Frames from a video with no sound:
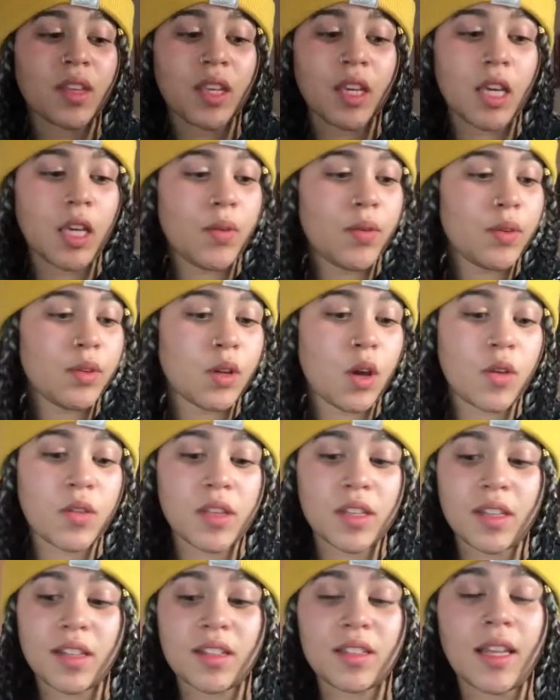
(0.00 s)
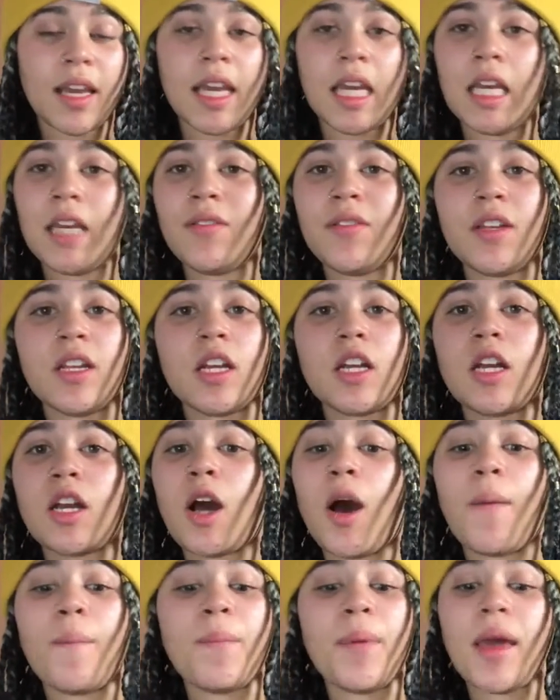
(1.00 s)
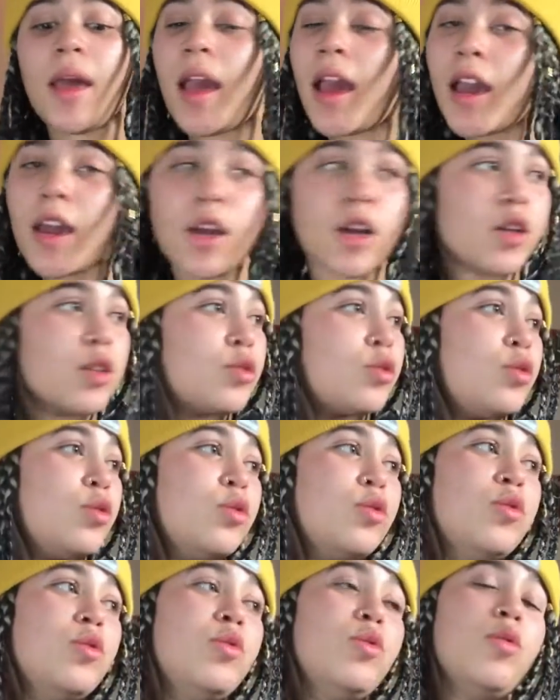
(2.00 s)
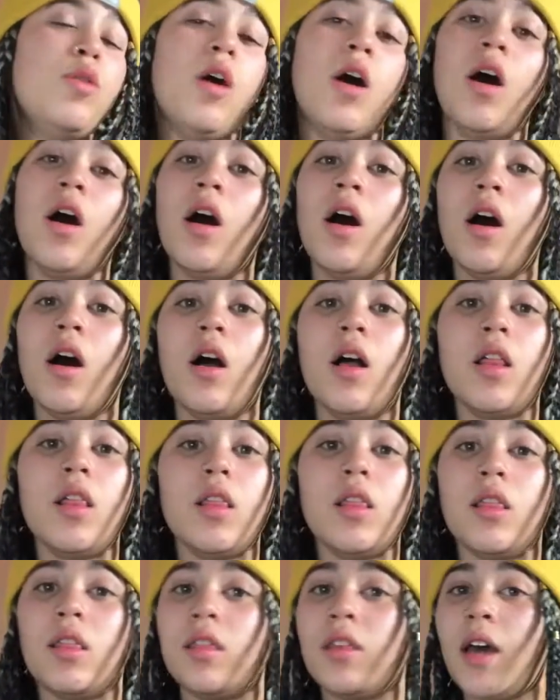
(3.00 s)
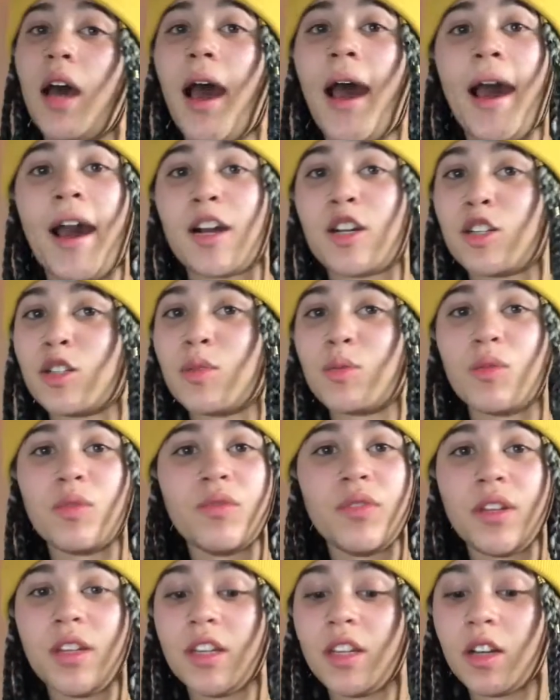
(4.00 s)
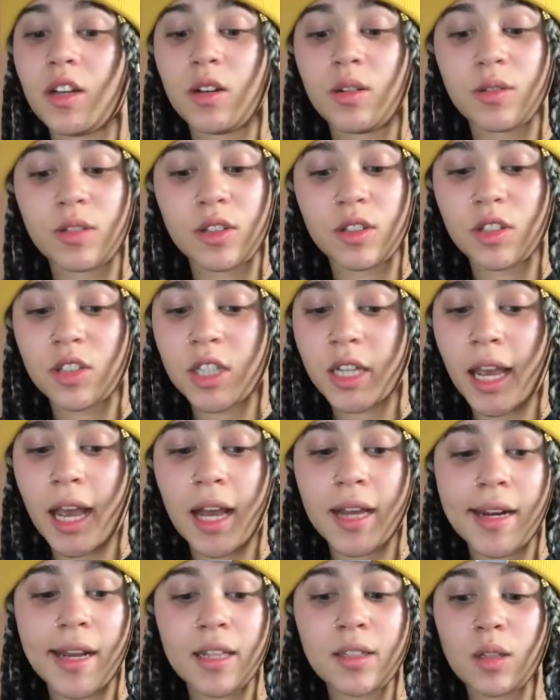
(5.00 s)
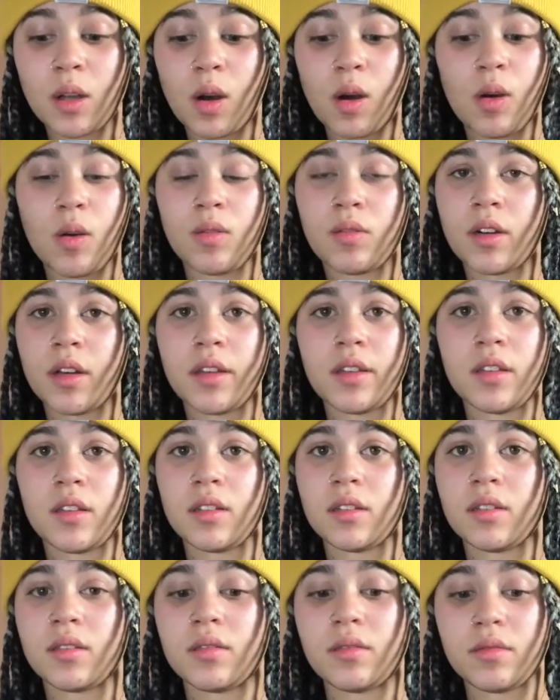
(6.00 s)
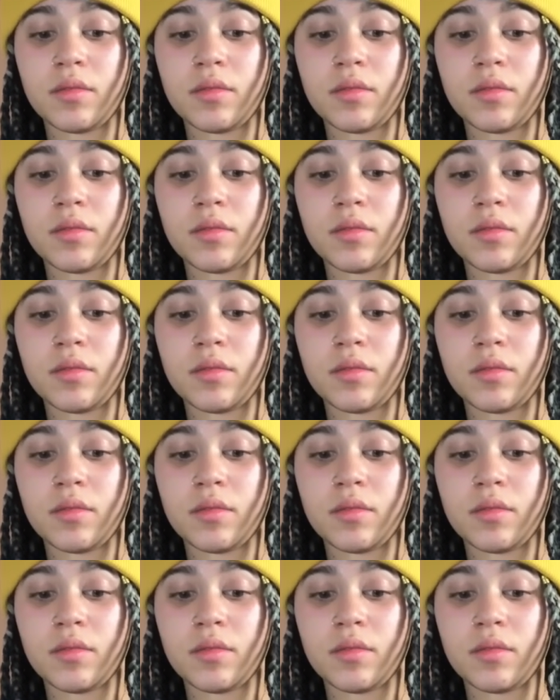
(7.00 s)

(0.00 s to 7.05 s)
Even though this is not even compared to the actual video, because child, that's a whole nother